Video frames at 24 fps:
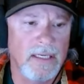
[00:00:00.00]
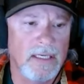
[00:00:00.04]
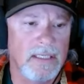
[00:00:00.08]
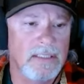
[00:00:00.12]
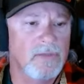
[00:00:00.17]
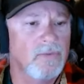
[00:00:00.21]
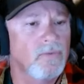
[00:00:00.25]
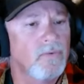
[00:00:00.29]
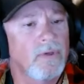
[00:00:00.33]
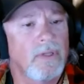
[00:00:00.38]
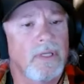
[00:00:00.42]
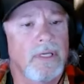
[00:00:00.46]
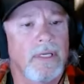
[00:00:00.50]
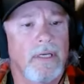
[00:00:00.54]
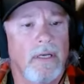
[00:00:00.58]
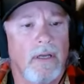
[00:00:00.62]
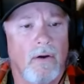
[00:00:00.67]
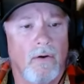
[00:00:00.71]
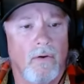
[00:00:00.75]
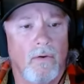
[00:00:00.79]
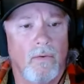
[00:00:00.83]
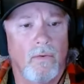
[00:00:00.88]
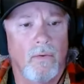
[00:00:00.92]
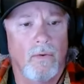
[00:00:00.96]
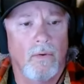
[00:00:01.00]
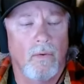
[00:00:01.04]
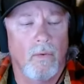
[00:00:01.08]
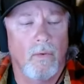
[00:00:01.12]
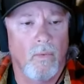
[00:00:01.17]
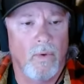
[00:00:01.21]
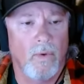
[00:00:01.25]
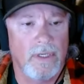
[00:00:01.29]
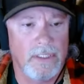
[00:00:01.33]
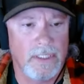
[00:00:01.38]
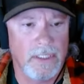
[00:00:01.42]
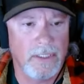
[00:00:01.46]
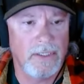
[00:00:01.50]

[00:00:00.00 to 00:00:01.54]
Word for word: doesn't really know what to